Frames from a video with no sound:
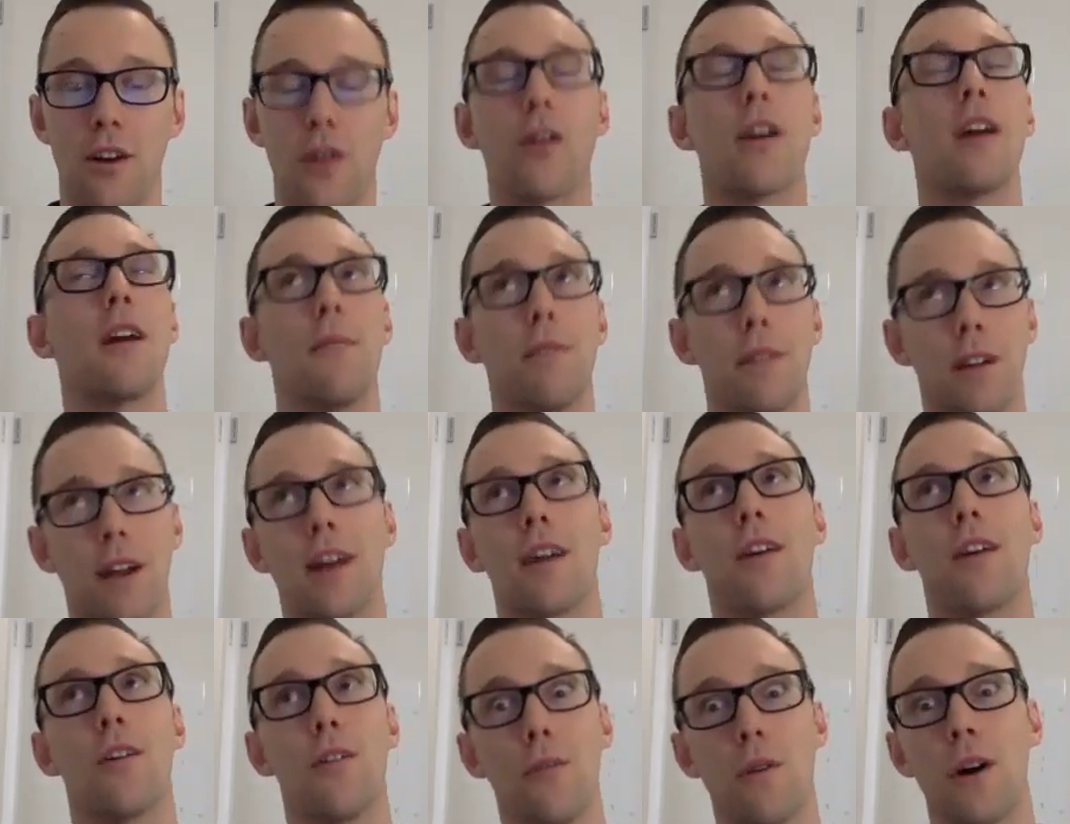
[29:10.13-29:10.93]
okay, but I
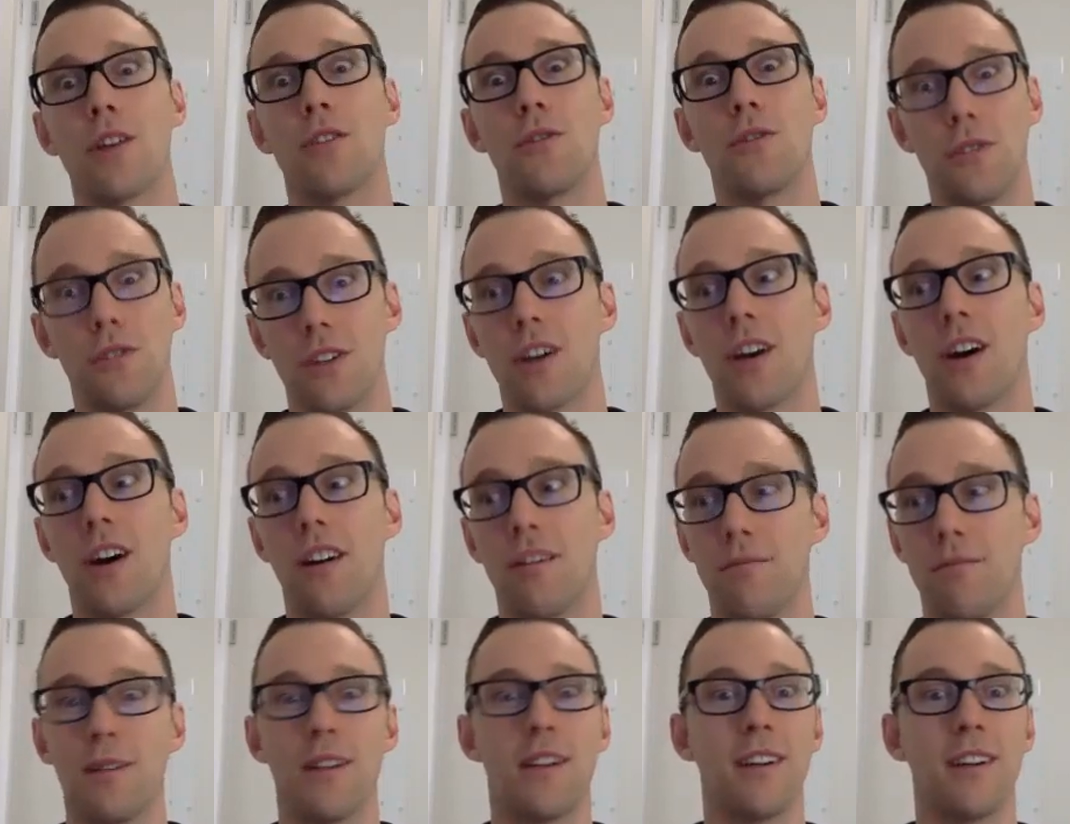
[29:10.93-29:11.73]
can go watch Ushakov
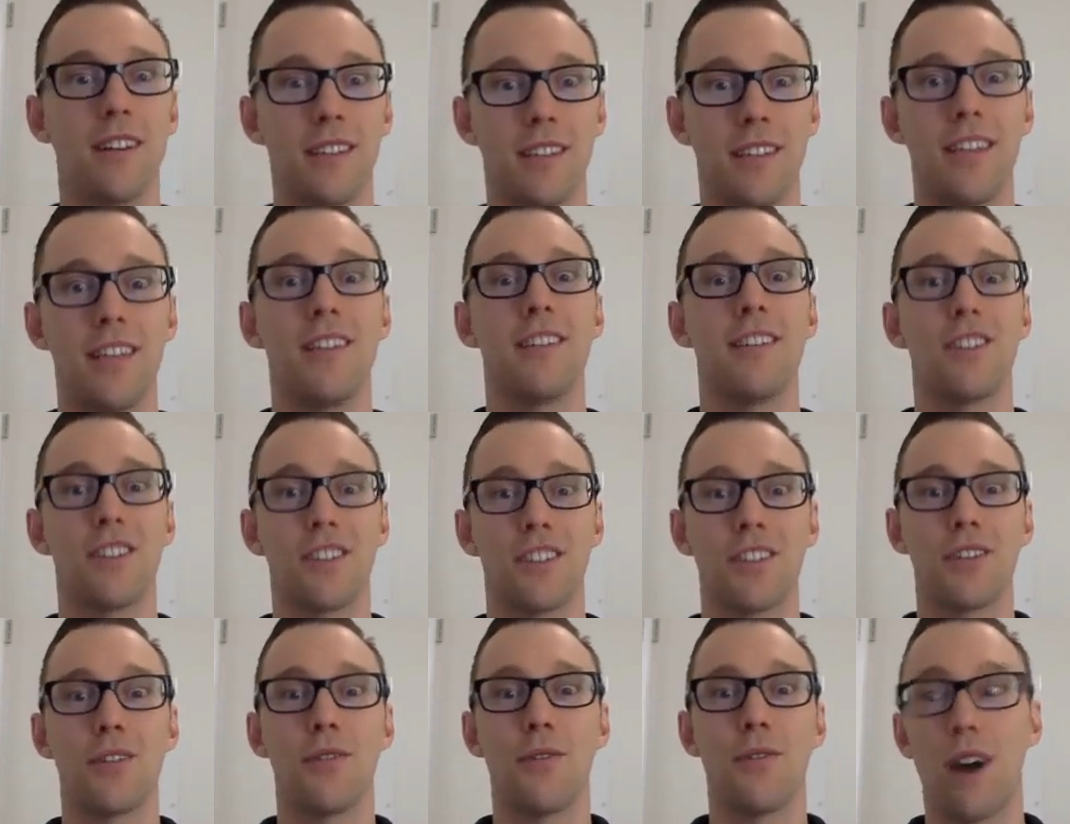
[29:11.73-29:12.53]
because he's
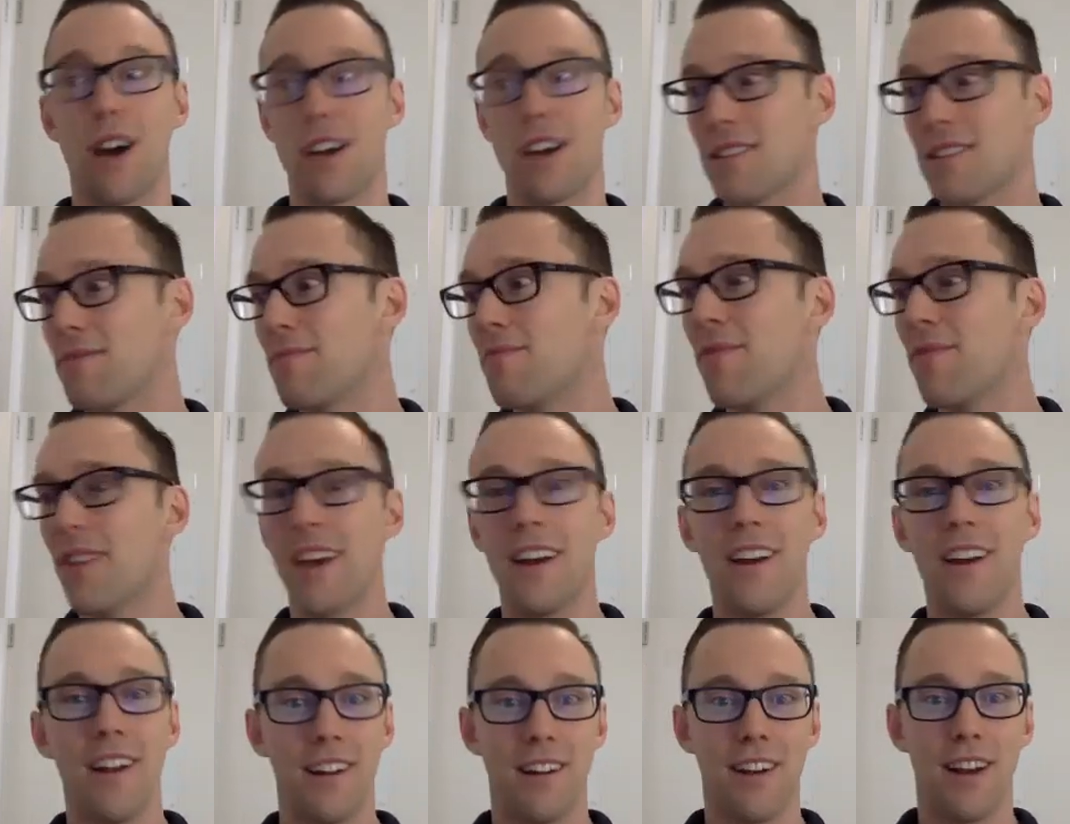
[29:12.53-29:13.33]
just so awesome,
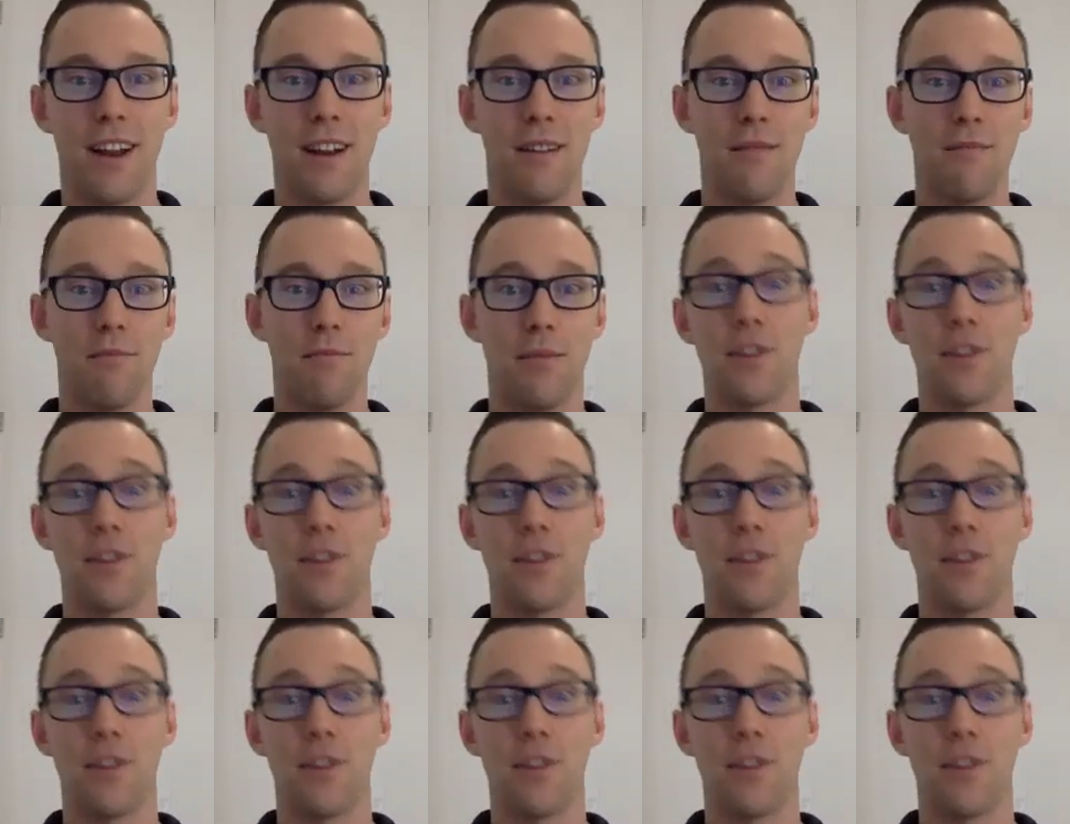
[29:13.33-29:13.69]
right?